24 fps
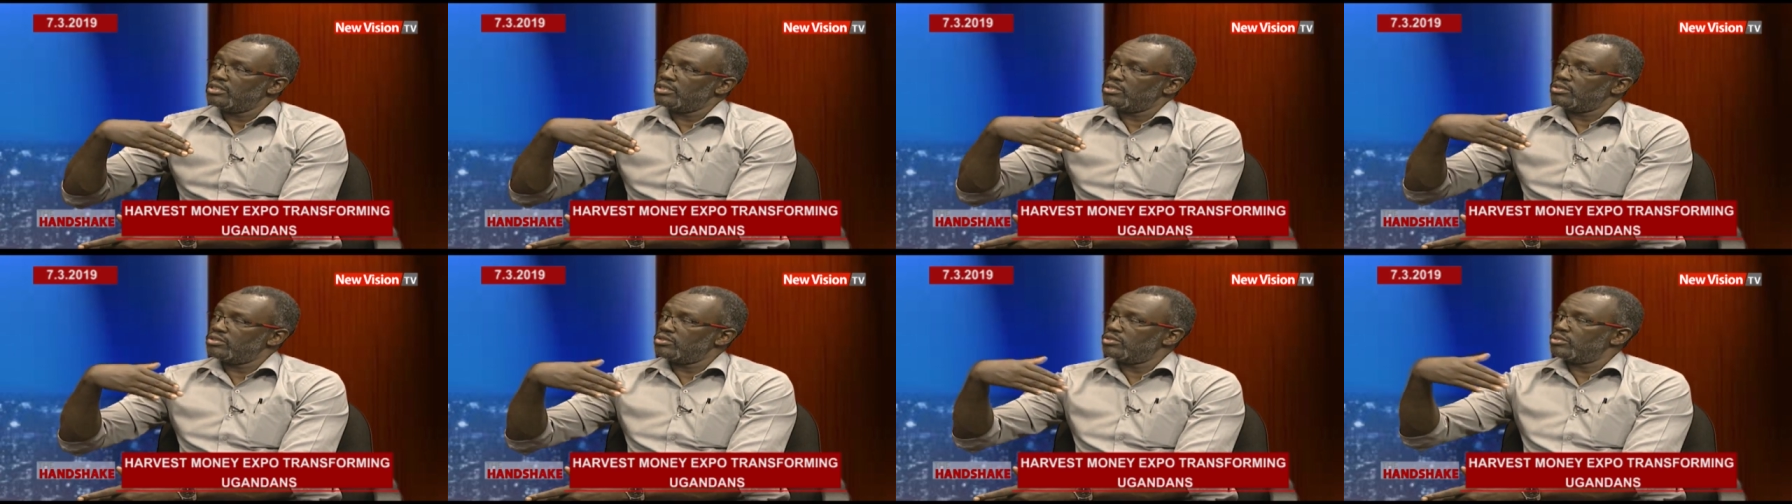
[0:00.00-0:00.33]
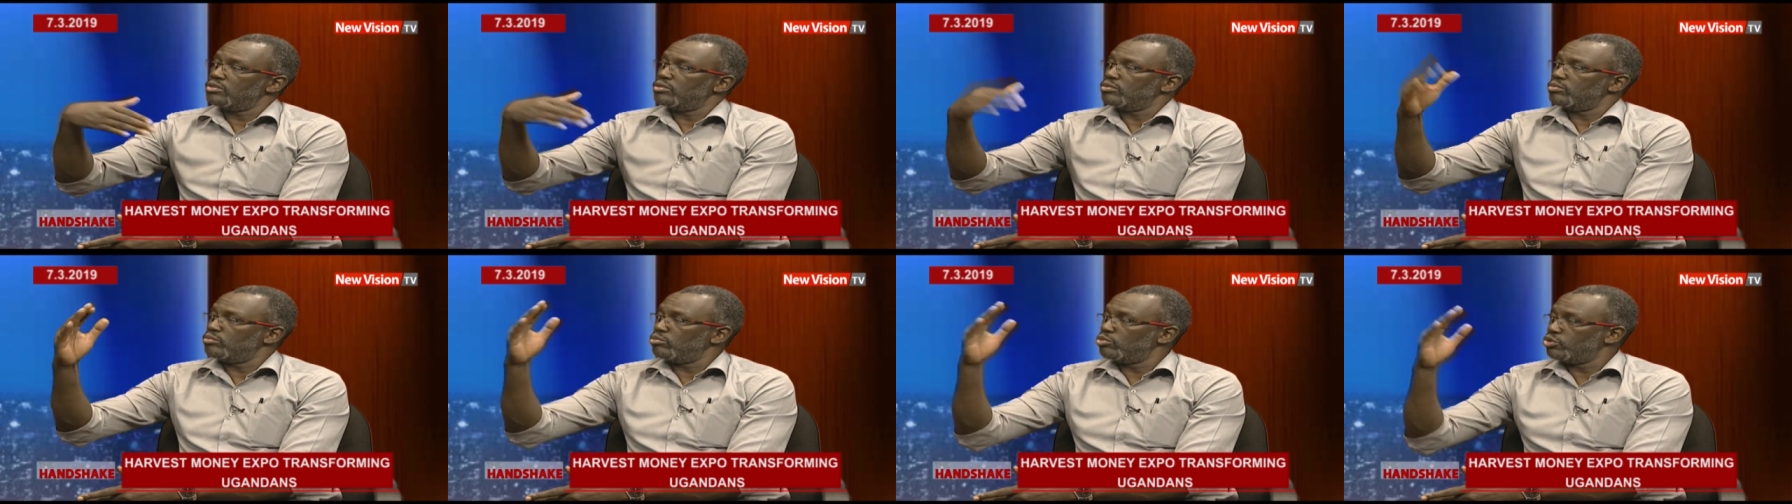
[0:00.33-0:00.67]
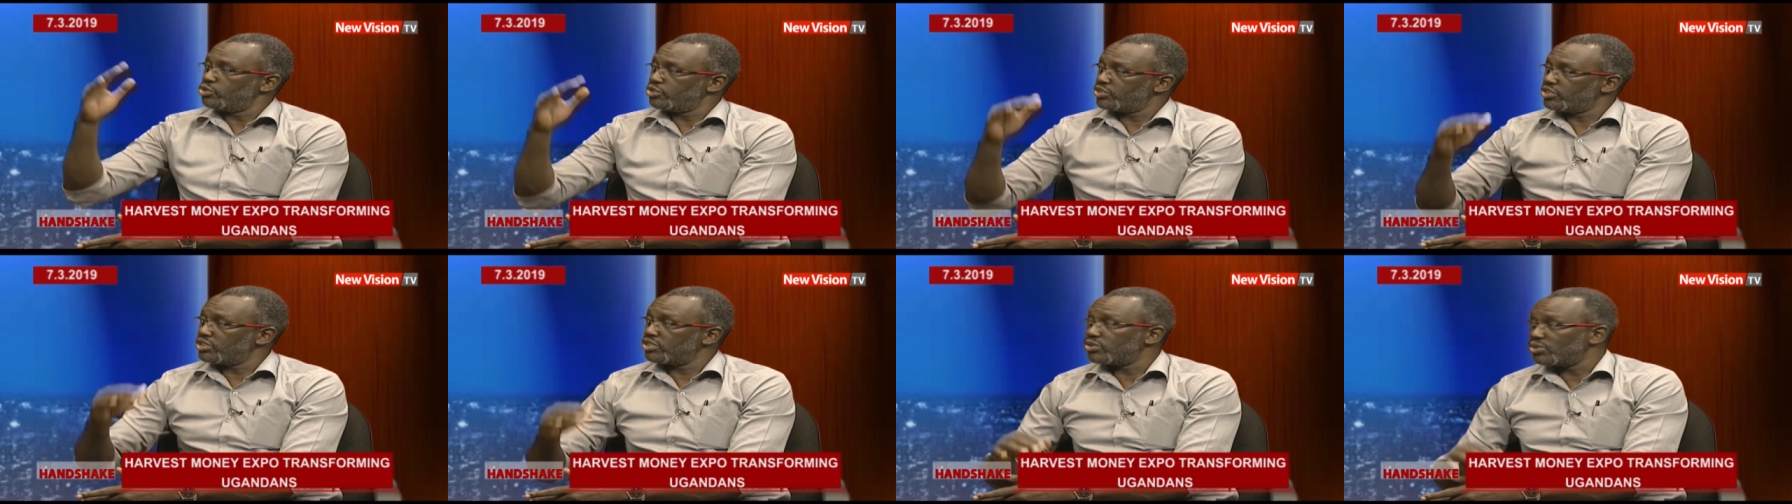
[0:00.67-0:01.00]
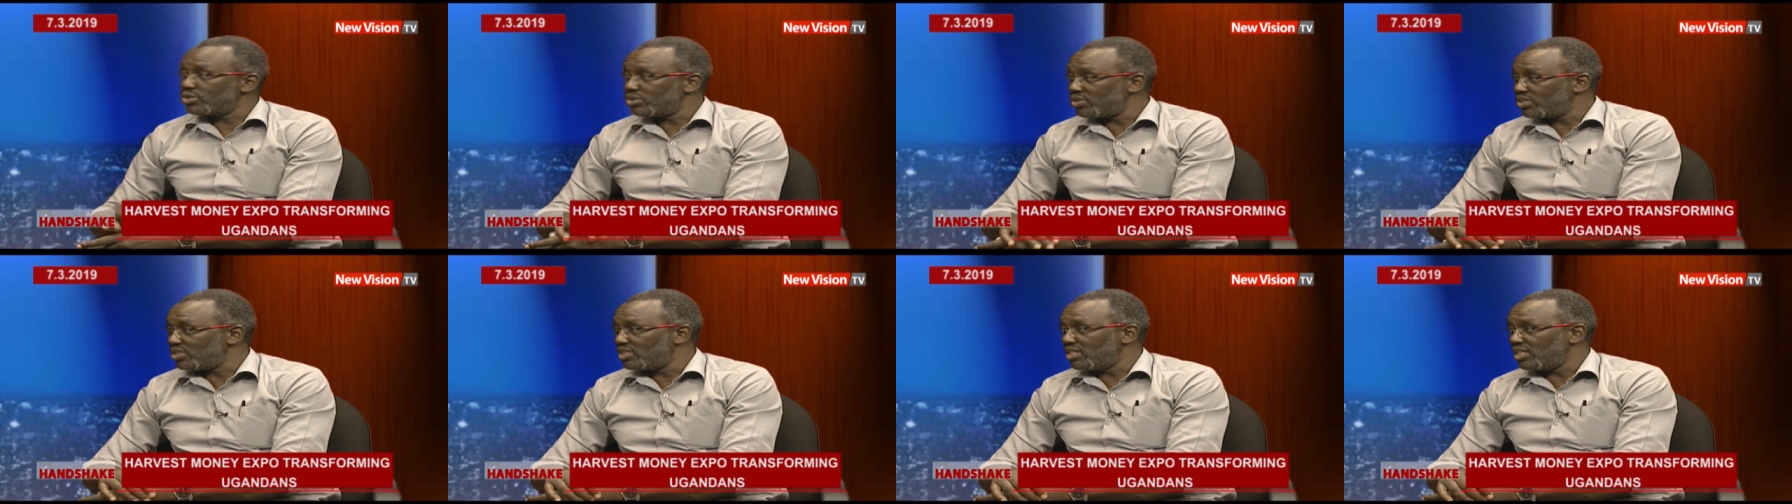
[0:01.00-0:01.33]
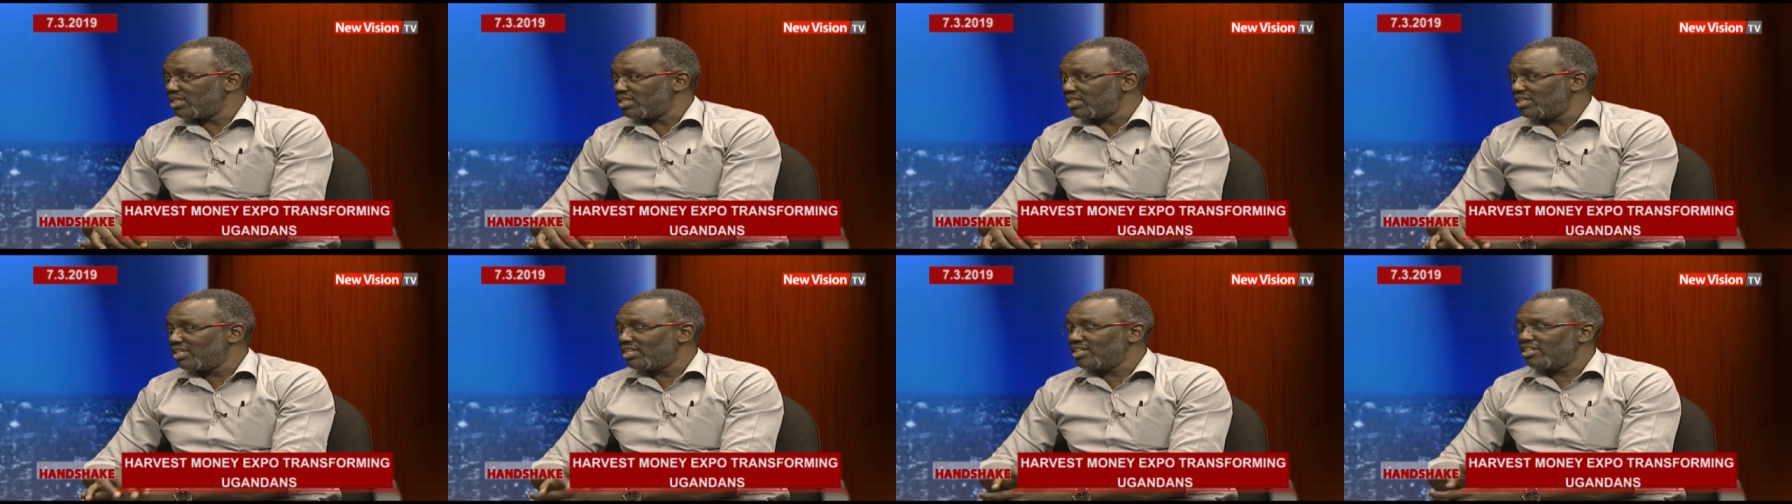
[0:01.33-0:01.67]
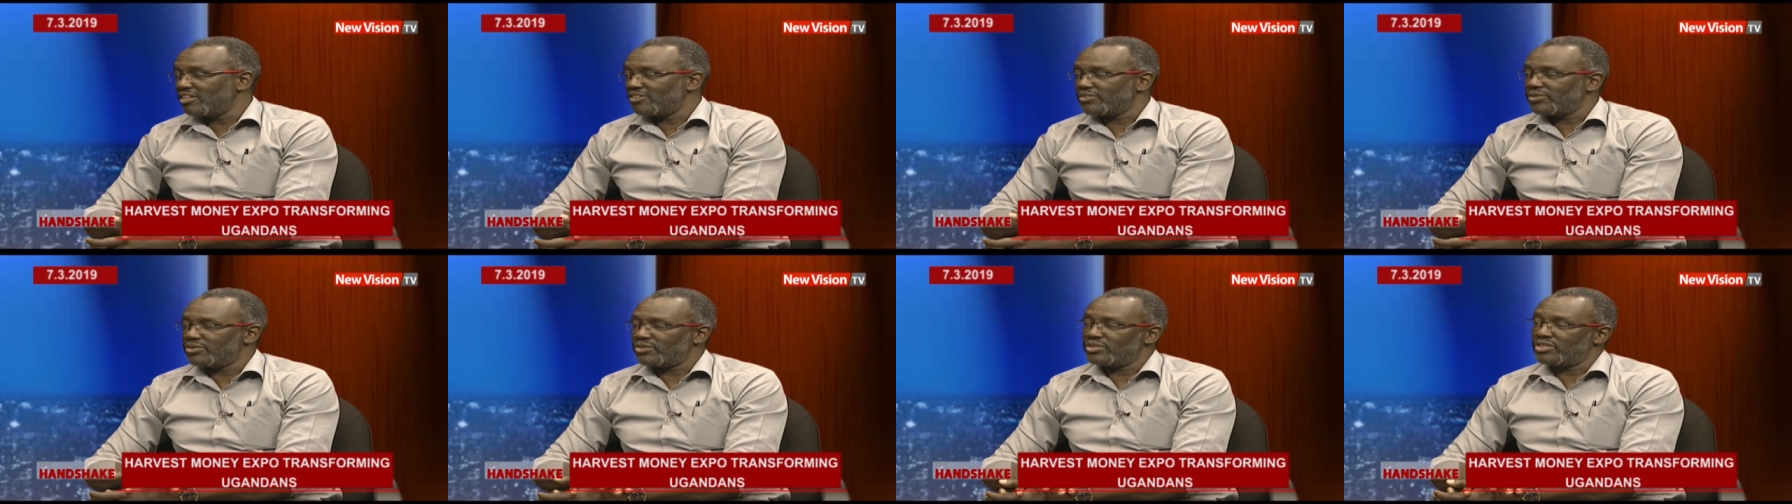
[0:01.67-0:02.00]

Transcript: you know, more seasons in a year mm -hmm.